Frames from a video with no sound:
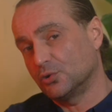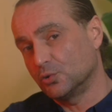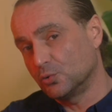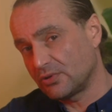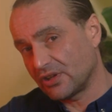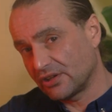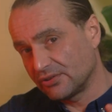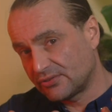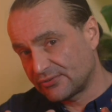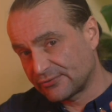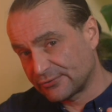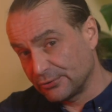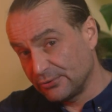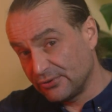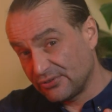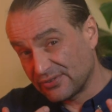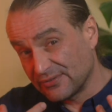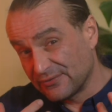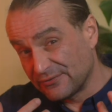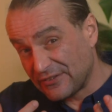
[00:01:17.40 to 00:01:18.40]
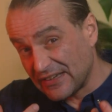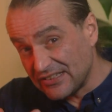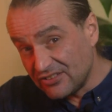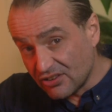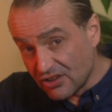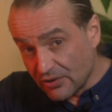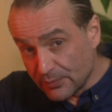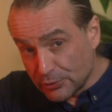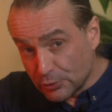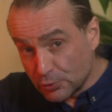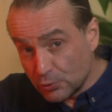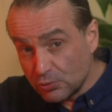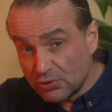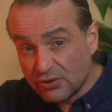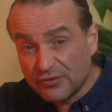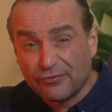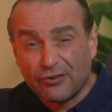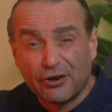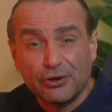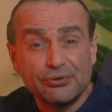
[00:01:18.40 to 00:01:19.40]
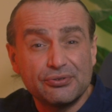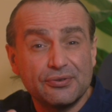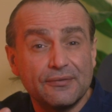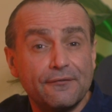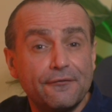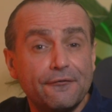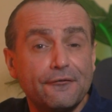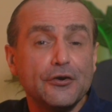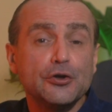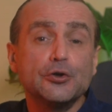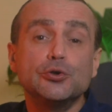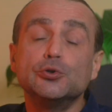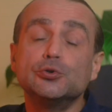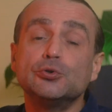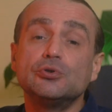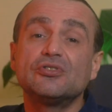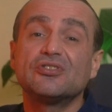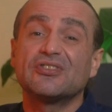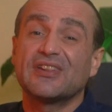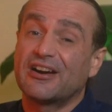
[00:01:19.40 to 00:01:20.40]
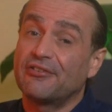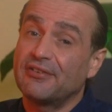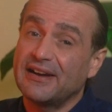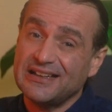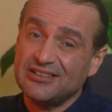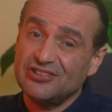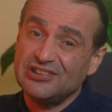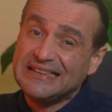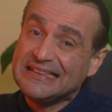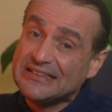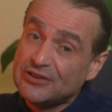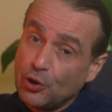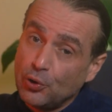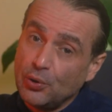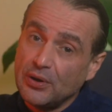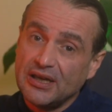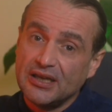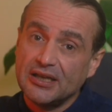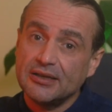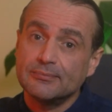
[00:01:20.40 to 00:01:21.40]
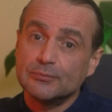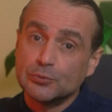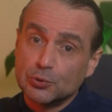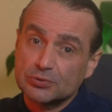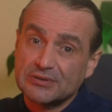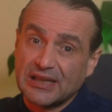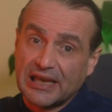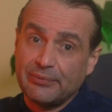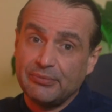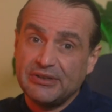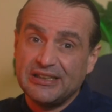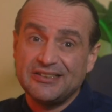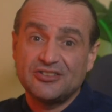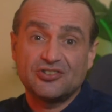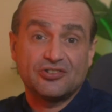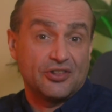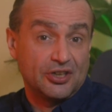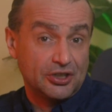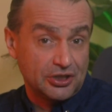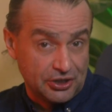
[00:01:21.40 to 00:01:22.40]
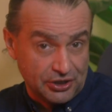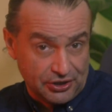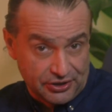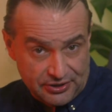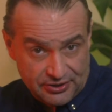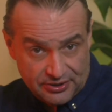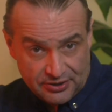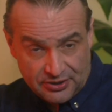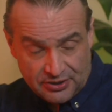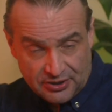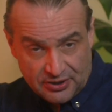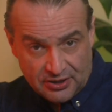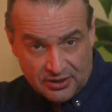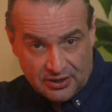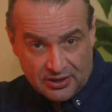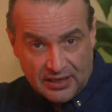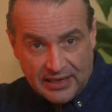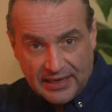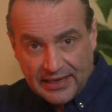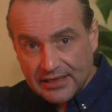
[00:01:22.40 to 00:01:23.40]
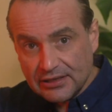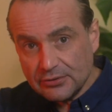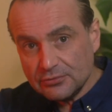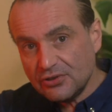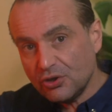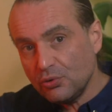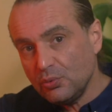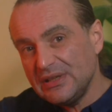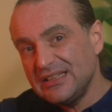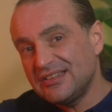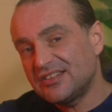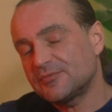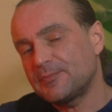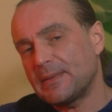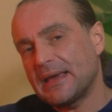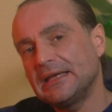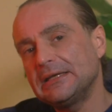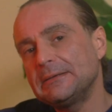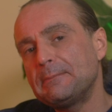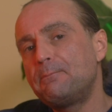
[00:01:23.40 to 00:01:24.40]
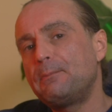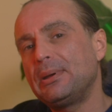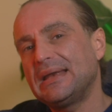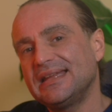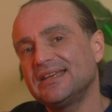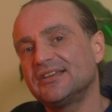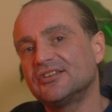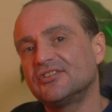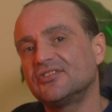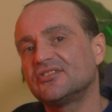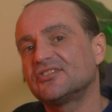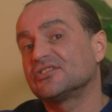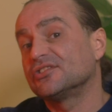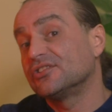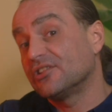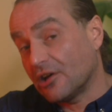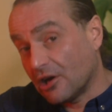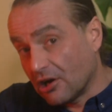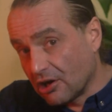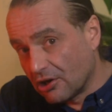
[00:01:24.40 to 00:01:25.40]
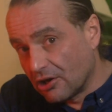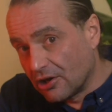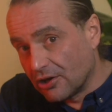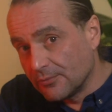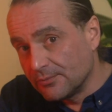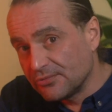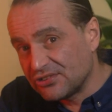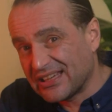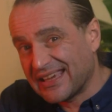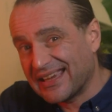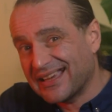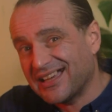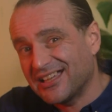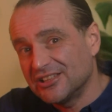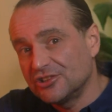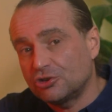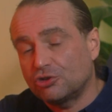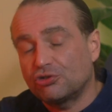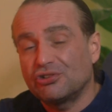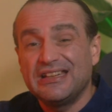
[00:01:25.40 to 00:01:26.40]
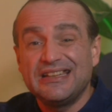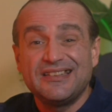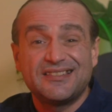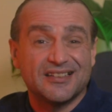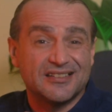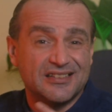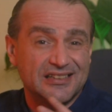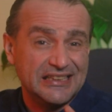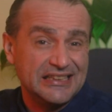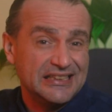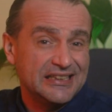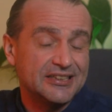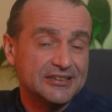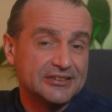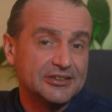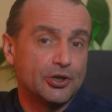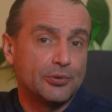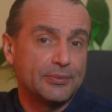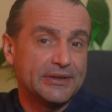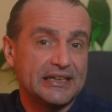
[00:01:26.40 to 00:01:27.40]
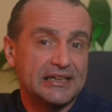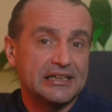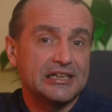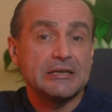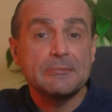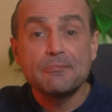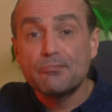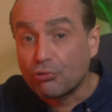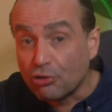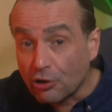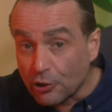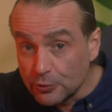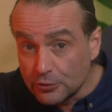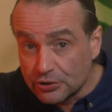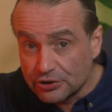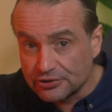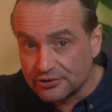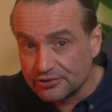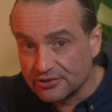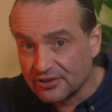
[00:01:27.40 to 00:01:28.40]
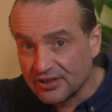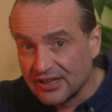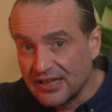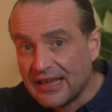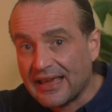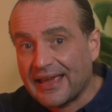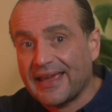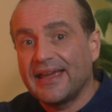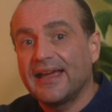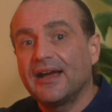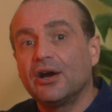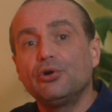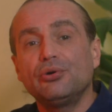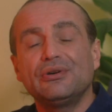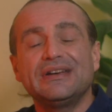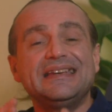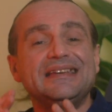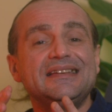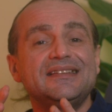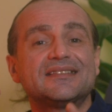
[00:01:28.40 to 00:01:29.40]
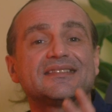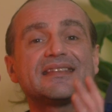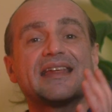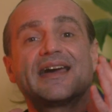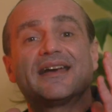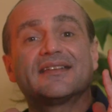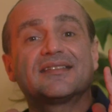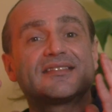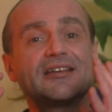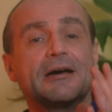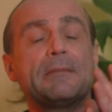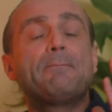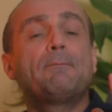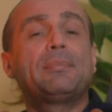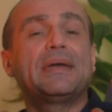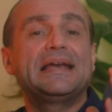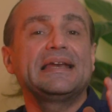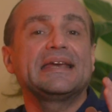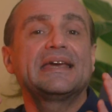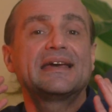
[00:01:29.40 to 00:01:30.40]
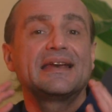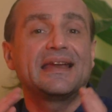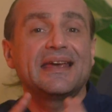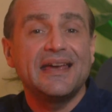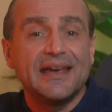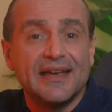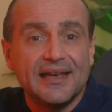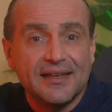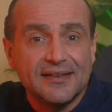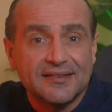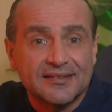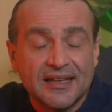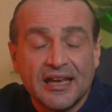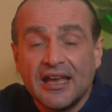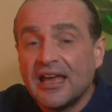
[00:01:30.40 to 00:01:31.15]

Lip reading: all those fruits and vegetables, frozen foods that are actually doing more damage than good? How do we spend billions on arms yet countries are economically broken? How is that some billionaires